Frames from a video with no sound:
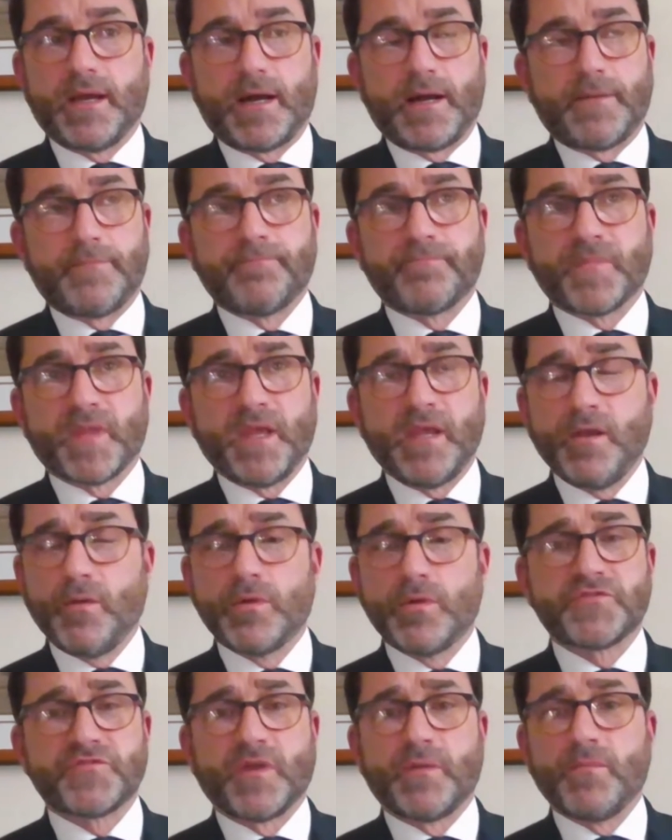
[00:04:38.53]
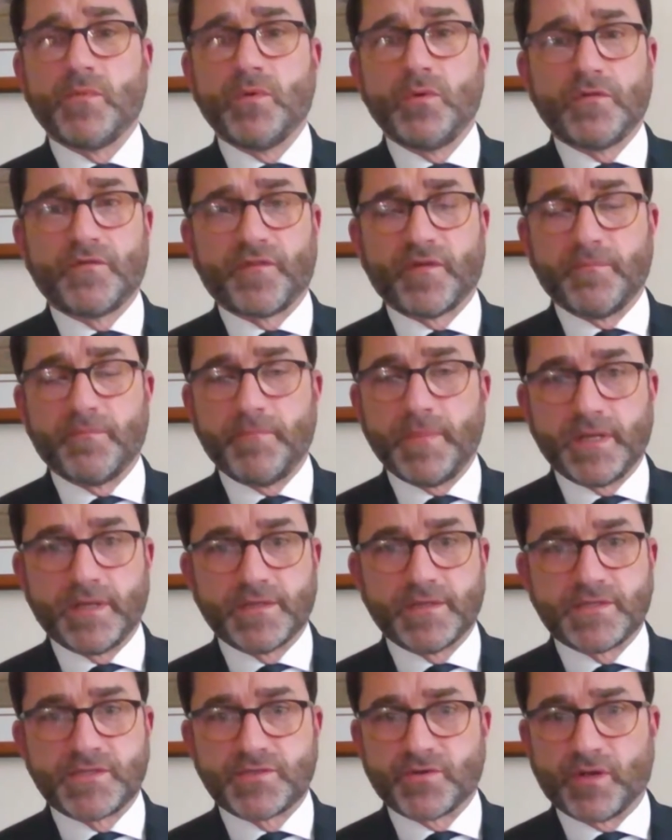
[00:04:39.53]
Um, he was removed from
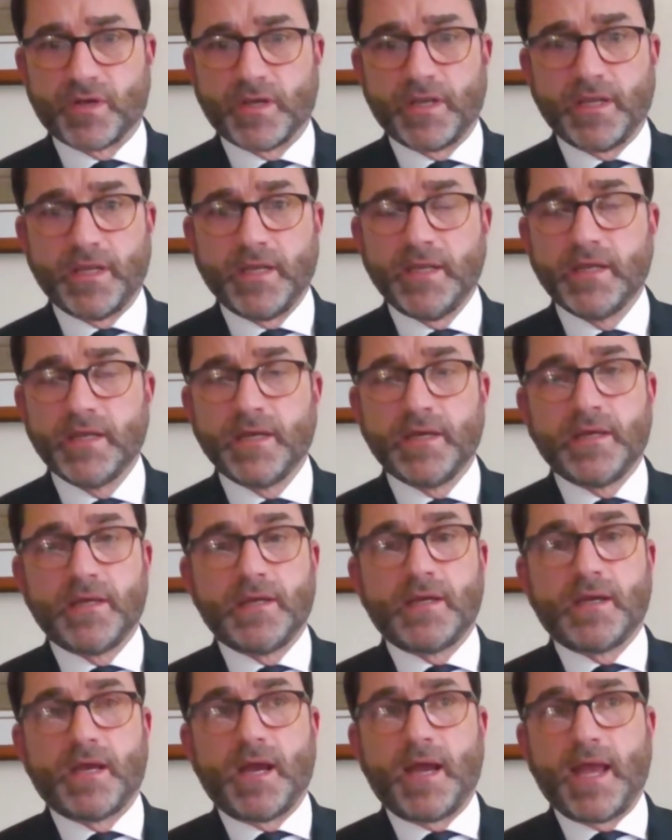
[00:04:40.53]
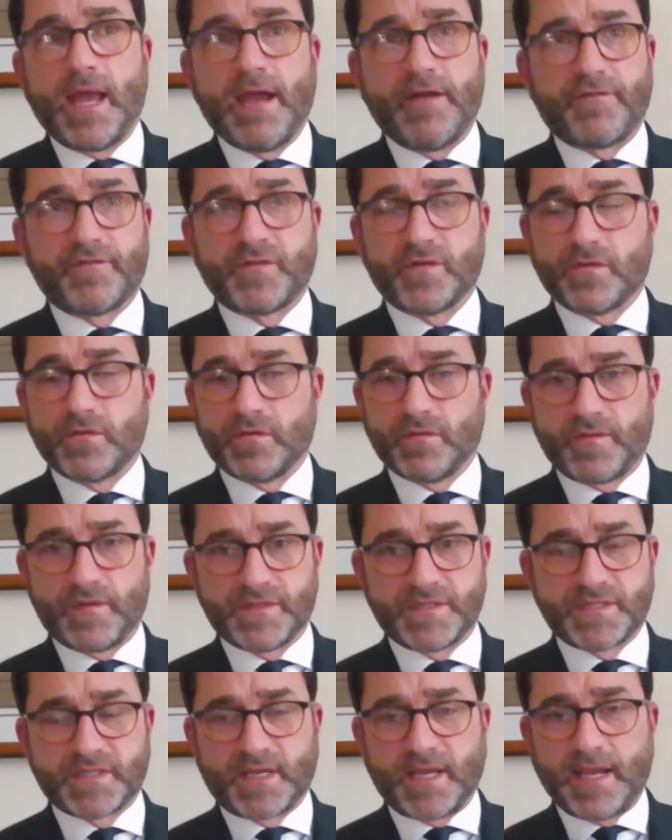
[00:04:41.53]
ministry after
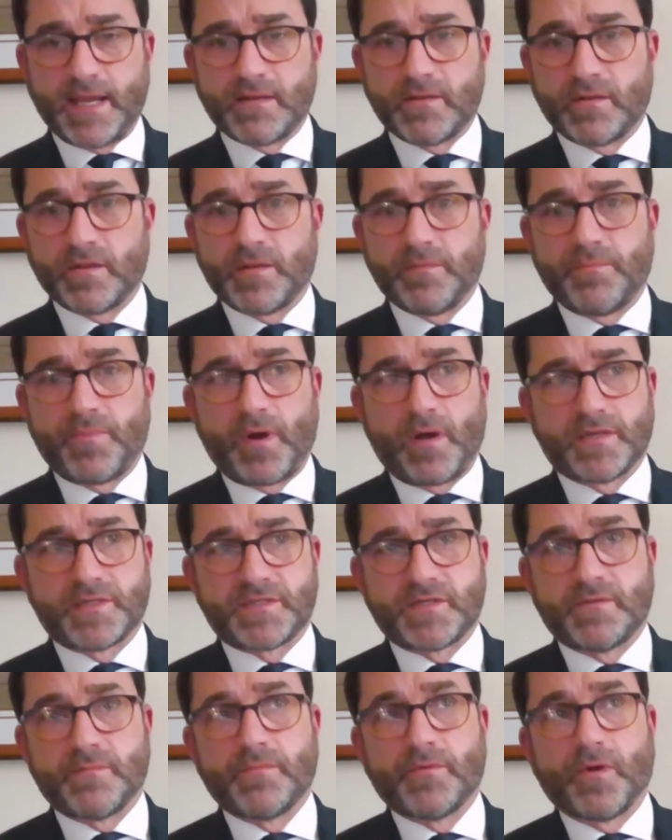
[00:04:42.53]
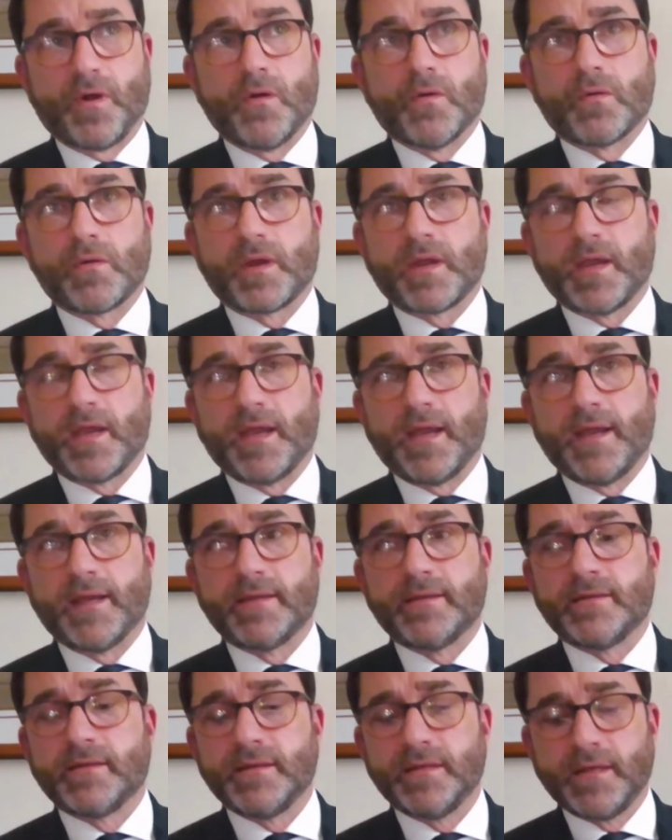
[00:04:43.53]
the scandal in Boston broke,
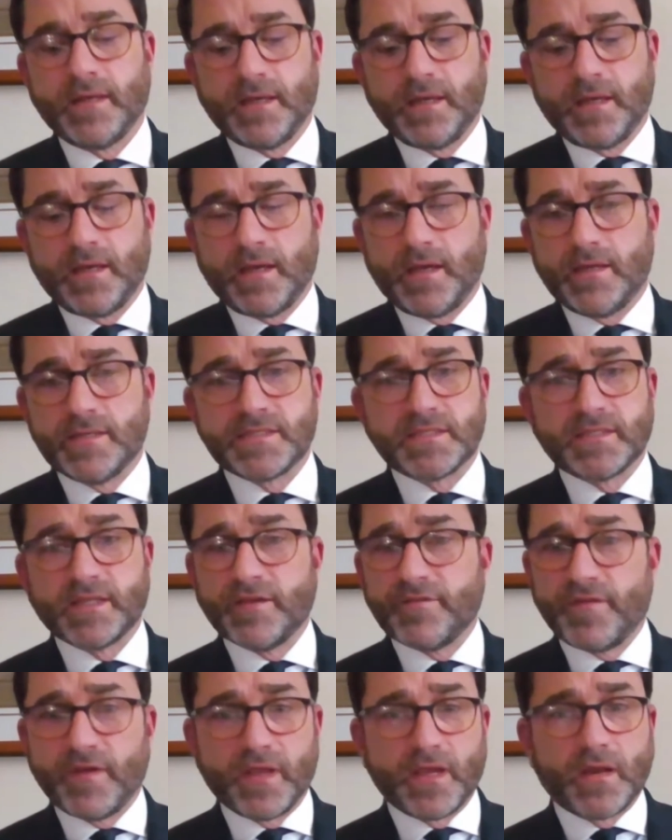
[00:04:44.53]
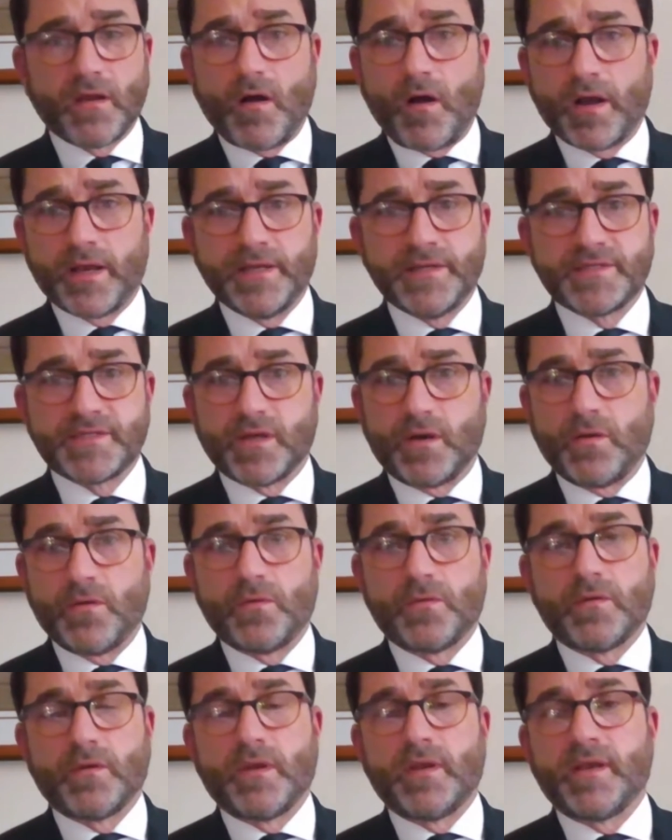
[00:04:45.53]
and is living on his
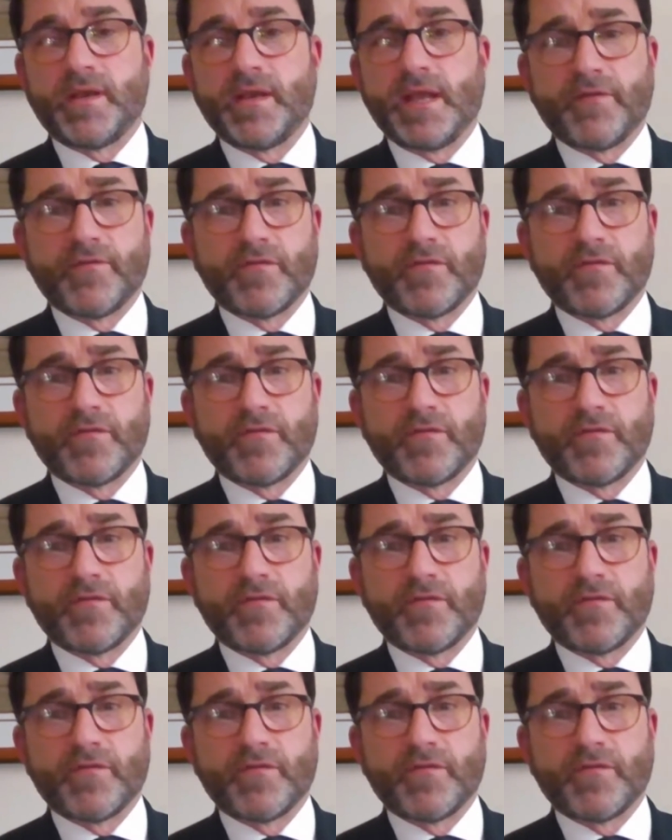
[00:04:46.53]
own,